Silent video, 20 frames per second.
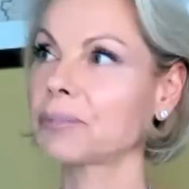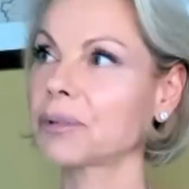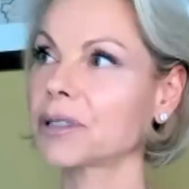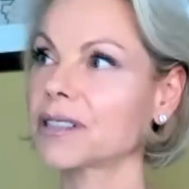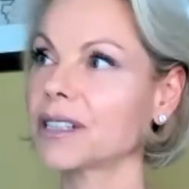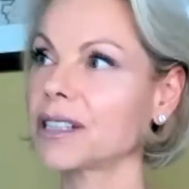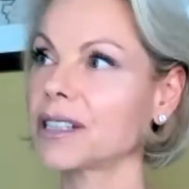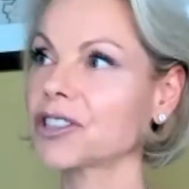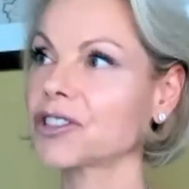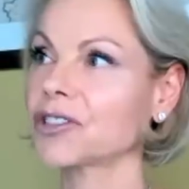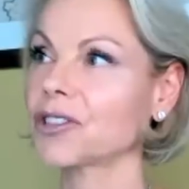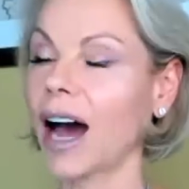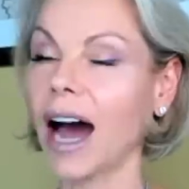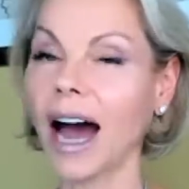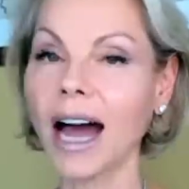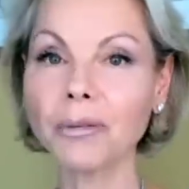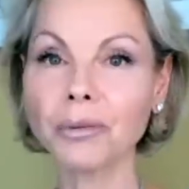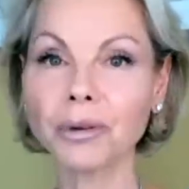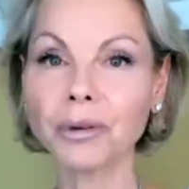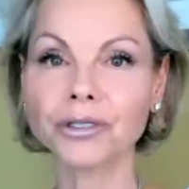in that position,
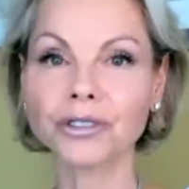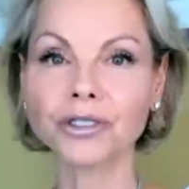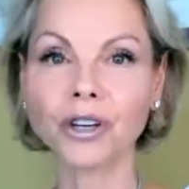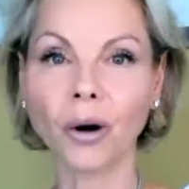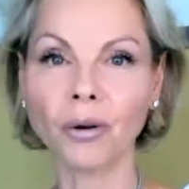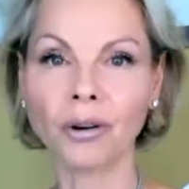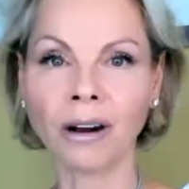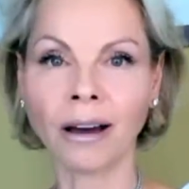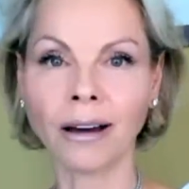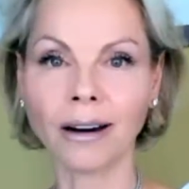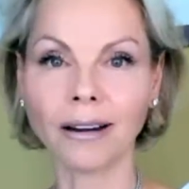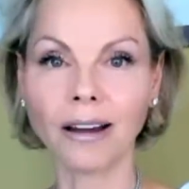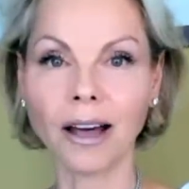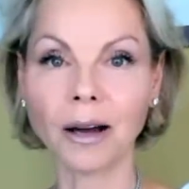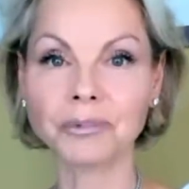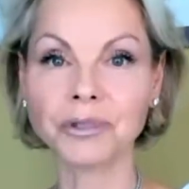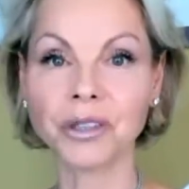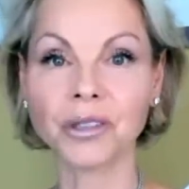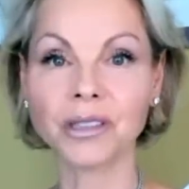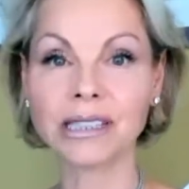I would go and huddle
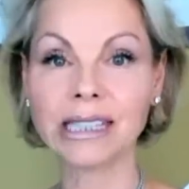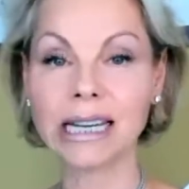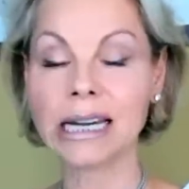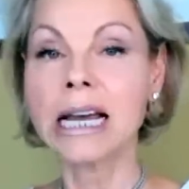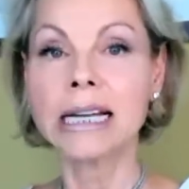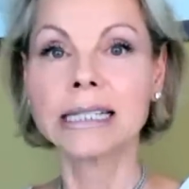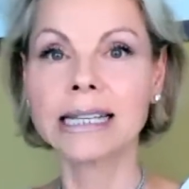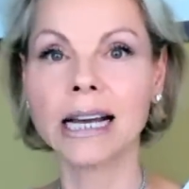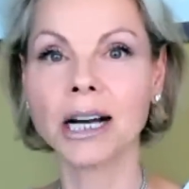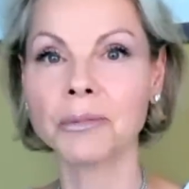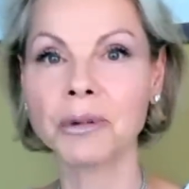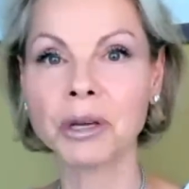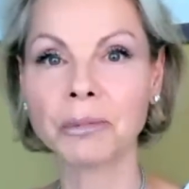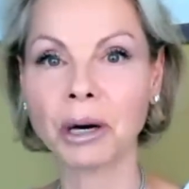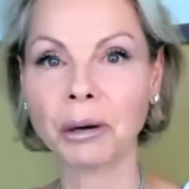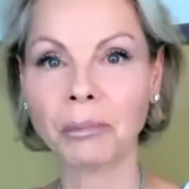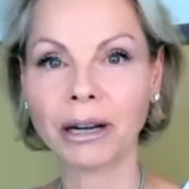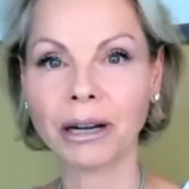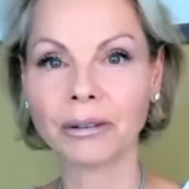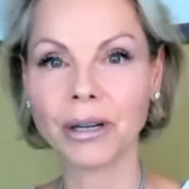up to you and say, tell me
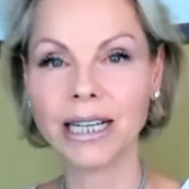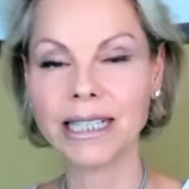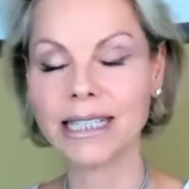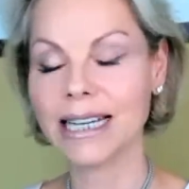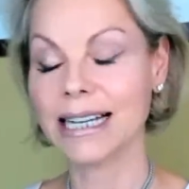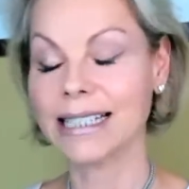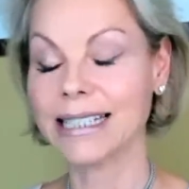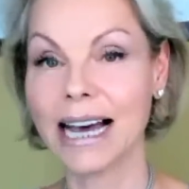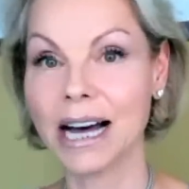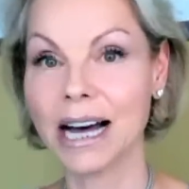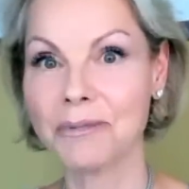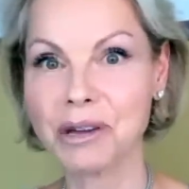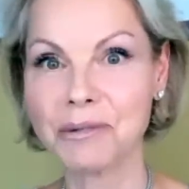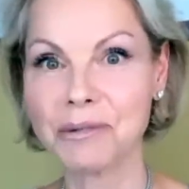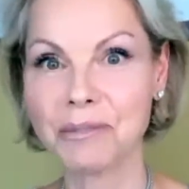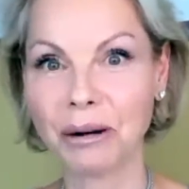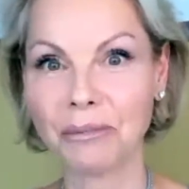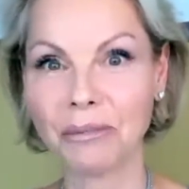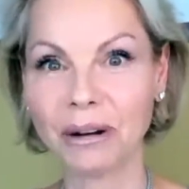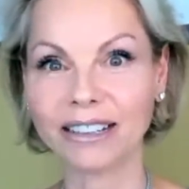about my granddad. Tell
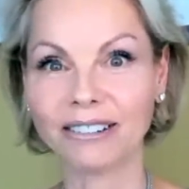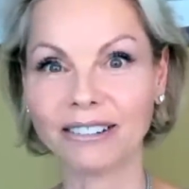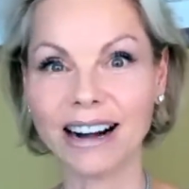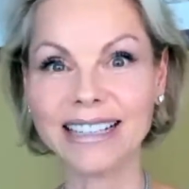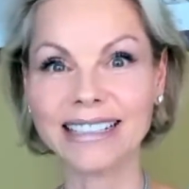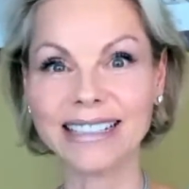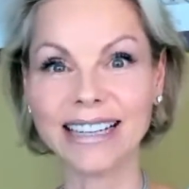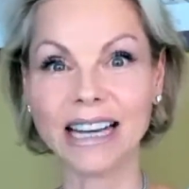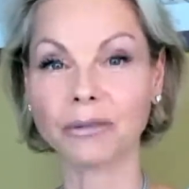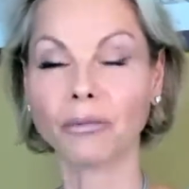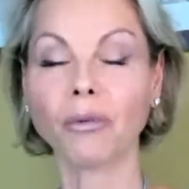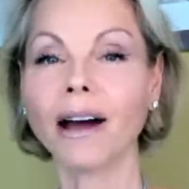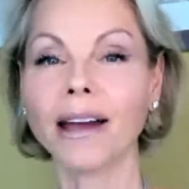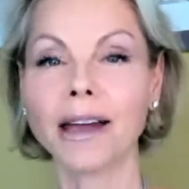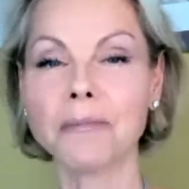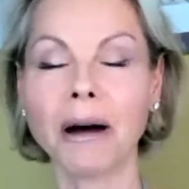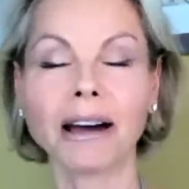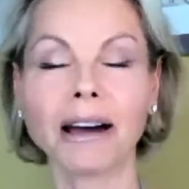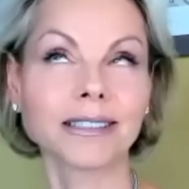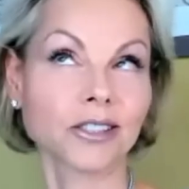me about my granddad.
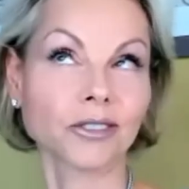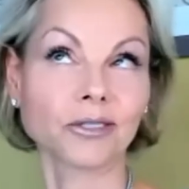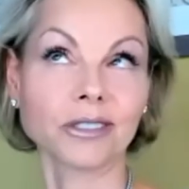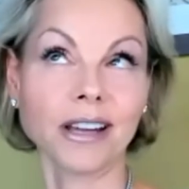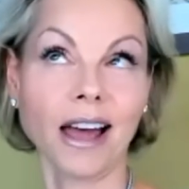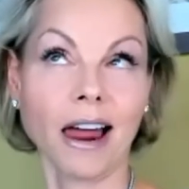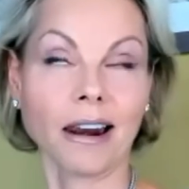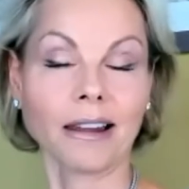Why am I so